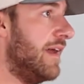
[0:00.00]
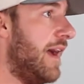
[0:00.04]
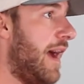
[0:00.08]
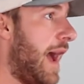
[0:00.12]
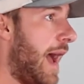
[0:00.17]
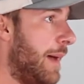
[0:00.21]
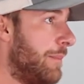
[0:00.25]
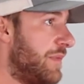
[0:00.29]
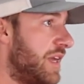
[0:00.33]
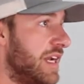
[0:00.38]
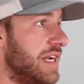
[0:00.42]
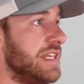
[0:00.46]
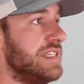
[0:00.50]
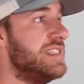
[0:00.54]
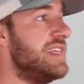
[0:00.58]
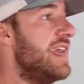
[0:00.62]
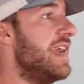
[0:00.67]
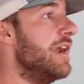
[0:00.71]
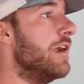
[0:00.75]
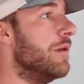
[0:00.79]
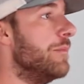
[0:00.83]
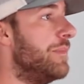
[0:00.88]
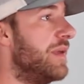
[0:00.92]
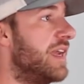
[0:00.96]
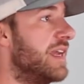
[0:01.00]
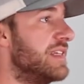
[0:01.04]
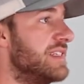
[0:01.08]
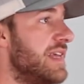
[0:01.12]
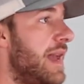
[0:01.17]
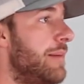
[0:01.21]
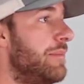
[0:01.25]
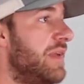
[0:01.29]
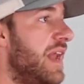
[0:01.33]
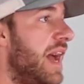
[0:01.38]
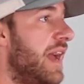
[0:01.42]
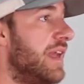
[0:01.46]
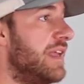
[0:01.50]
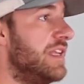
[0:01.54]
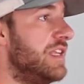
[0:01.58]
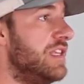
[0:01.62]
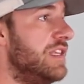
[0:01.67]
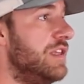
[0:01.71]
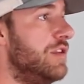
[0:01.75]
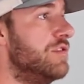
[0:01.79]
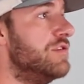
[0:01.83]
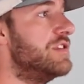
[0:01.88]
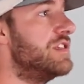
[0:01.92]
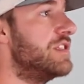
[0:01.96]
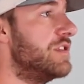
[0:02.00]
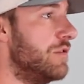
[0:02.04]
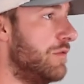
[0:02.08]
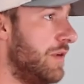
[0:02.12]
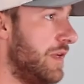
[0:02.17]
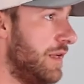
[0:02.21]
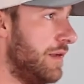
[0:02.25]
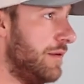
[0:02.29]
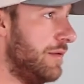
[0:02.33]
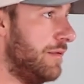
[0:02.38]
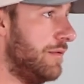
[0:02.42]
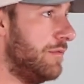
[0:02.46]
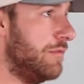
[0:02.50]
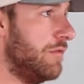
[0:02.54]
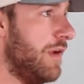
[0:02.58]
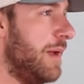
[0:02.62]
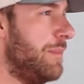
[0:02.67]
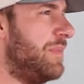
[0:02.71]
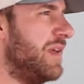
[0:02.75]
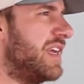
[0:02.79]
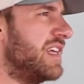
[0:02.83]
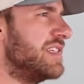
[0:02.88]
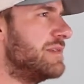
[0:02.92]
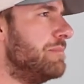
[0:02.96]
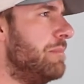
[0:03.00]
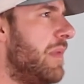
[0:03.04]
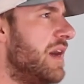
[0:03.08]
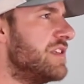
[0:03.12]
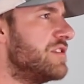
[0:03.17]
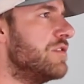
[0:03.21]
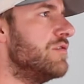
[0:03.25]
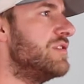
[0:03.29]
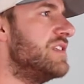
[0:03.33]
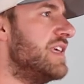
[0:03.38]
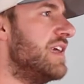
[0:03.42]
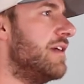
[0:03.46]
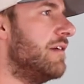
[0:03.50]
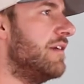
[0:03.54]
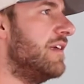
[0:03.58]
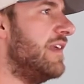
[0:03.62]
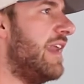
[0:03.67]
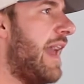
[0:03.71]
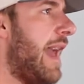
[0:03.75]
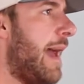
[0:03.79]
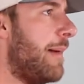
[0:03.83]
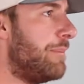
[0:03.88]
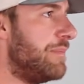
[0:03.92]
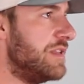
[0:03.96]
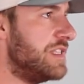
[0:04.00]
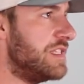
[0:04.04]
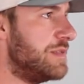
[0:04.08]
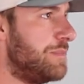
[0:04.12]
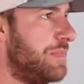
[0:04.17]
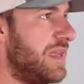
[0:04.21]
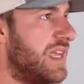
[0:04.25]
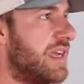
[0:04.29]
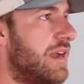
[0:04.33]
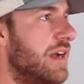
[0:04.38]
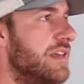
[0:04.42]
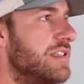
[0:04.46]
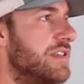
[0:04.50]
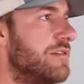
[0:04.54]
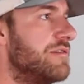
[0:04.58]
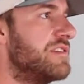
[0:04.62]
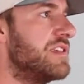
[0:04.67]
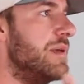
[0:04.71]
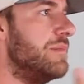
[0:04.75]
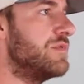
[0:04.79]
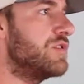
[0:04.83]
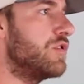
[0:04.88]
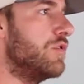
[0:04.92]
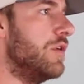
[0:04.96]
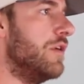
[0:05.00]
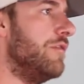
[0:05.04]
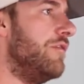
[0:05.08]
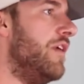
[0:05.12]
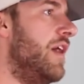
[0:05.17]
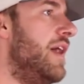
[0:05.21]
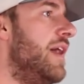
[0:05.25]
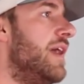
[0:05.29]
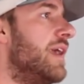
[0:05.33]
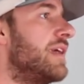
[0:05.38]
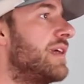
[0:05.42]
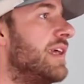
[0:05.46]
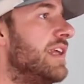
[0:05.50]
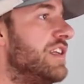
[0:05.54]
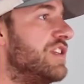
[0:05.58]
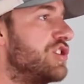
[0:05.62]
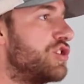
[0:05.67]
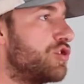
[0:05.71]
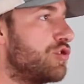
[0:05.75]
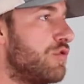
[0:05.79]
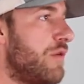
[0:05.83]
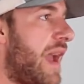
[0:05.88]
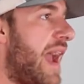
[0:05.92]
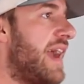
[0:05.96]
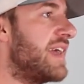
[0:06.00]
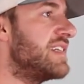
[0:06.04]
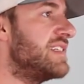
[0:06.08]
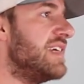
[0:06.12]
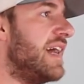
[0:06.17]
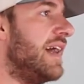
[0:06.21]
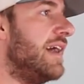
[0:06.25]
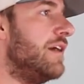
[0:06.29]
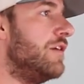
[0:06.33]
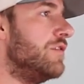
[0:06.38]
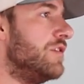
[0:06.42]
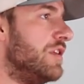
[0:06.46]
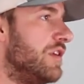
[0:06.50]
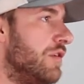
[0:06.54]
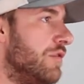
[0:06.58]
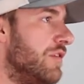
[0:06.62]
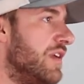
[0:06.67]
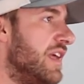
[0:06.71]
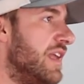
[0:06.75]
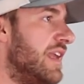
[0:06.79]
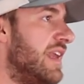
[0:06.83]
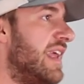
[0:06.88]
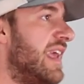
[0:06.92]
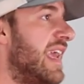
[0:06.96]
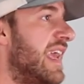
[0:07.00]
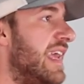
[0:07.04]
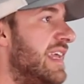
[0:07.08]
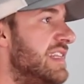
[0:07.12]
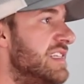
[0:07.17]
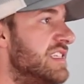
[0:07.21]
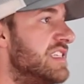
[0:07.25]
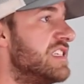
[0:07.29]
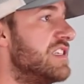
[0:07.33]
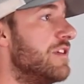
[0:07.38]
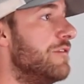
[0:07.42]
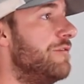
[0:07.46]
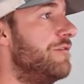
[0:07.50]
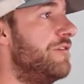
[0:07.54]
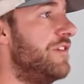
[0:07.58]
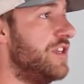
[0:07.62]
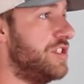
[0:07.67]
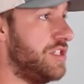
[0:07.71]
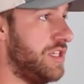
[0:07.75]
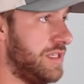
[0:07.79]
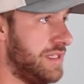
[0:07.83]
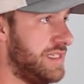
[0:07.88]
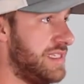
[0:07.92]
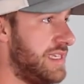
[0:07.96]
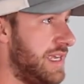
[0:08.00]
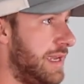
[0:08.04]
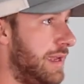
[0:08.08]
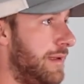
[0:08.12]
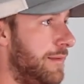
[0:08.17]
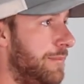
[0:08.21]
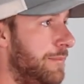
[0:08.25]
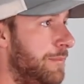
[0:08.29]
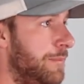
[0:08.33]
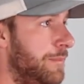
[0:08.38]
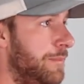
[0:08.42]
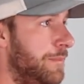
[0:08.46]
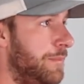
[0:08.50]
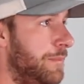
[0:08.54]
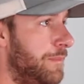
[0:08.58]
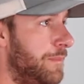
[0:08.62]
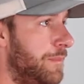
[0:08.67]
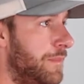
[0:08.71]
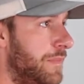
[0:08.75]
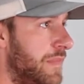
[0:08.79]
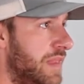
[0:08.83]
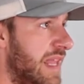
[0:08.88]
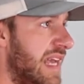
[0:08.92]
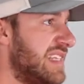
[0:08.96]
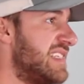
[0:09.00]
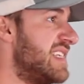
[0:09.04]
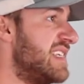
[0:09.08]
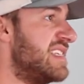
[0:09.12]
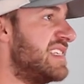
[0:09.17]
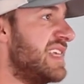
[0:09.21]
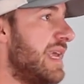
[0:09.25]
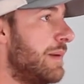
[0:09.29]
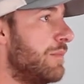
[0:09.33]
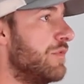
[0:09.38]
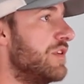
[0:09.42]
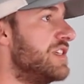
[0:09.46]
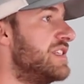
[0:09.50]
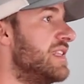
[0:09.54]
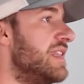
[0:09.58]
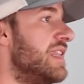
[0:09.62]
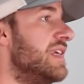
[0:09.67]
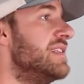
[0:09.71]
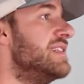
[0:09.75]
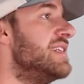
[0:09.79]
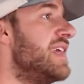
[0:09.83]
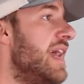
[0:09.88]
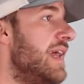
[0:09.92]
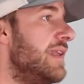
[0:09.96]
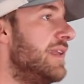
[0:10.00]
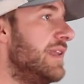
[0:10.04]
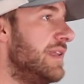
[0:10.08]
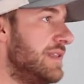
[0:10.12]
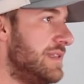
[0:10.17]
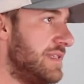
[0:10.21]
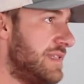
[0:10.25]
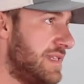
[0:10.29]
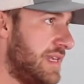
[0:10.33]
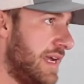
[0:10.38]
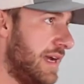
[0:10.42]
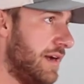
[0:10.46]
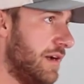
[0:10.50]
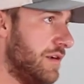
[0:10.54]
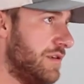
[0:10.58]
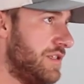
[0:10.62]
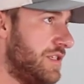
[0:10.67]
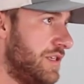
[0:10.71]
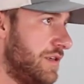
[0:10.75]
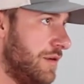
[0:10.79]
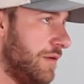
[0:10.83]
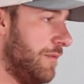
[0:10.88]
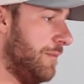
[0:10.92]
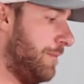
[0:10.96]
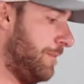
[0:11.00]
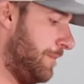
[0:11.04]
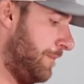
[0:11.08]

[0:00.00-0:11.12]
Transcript: I'm gonna tear because I'm not used to it, right? Because muscle tearing happens because of some sort of contractile unit insufficiency. That's the same reason that tendons tear too.